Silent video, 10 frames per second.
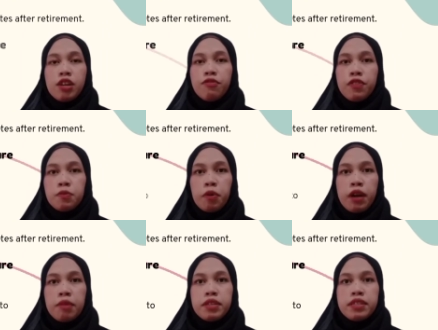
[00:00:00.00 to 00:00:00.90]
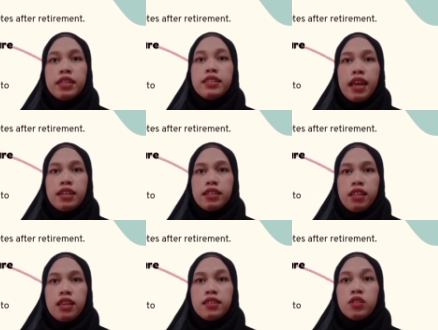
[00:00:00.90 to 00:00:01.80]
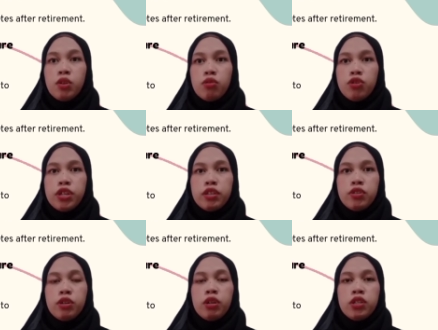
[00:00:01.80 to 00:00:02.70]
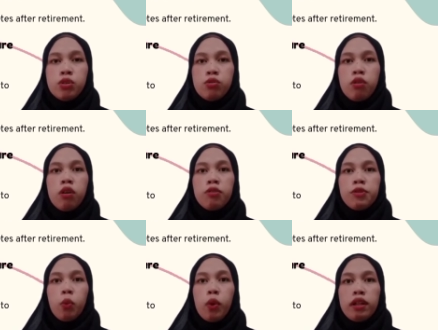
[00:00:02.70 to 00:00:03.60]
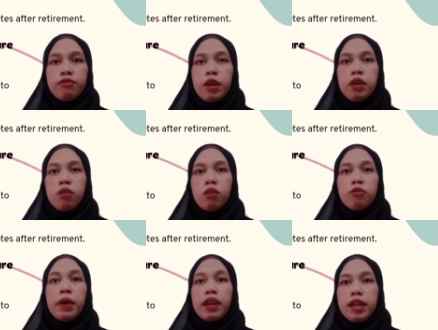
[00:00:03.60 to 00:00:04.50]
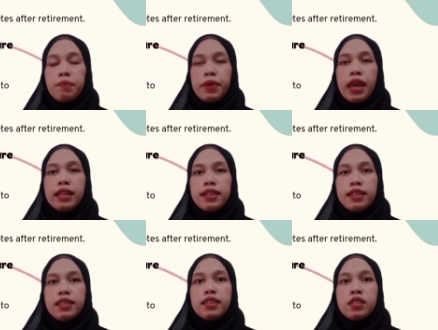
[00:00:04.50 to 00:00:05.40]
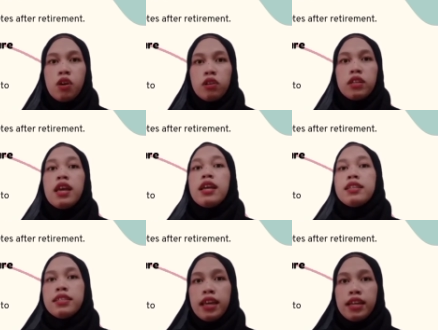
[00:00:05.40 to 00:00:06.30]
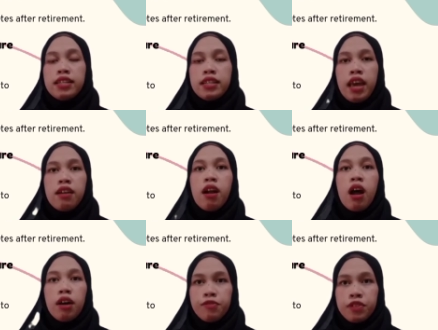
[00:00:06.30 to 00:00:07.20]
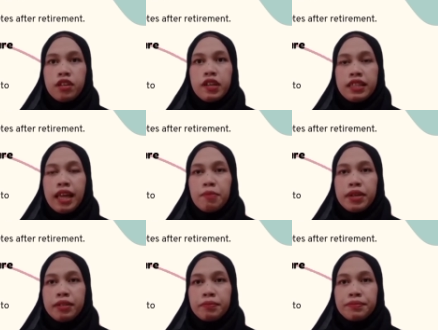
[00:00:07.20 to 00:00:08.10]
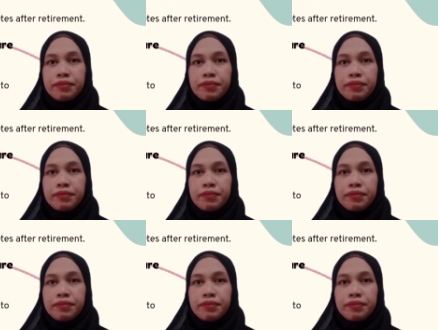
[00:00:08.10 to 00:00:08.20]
The first program is intended as a solution to the issue of the welfare of Paralympic athletes is not taken care after retirement.